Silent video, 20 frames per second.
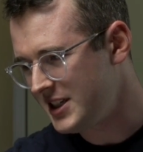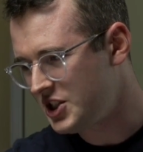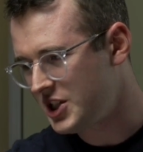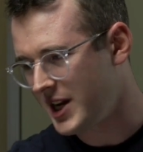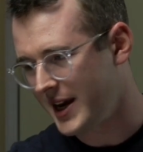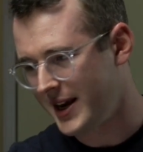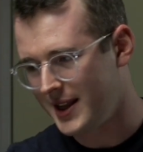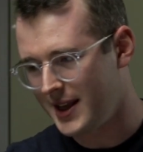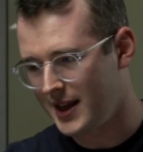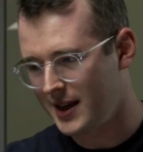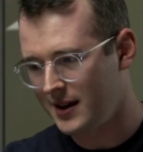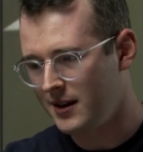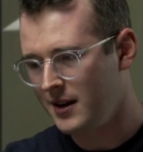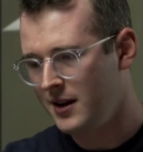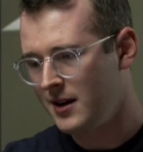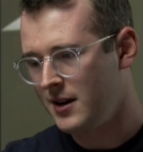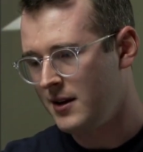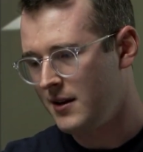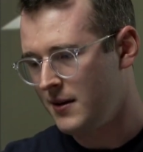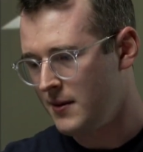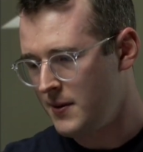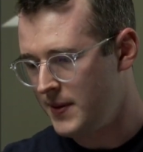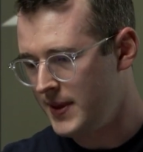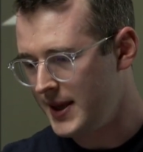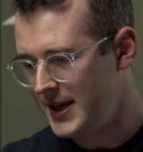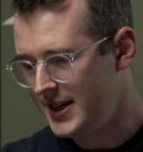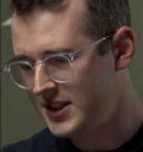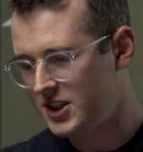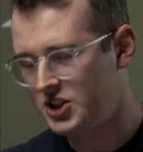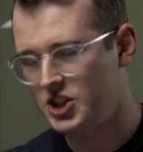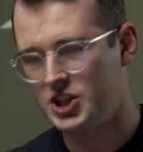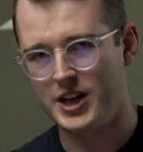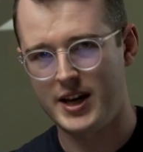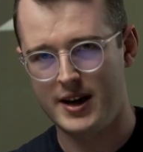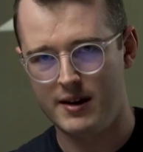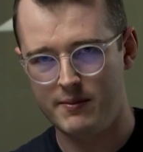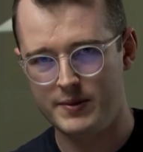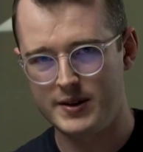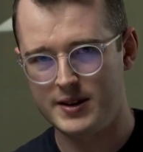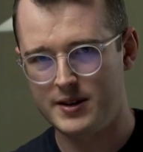chaining these
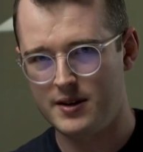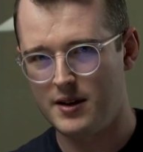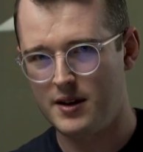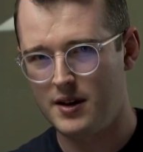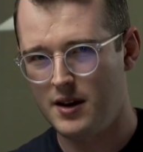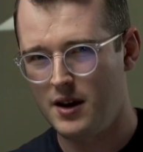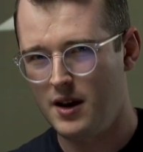chips.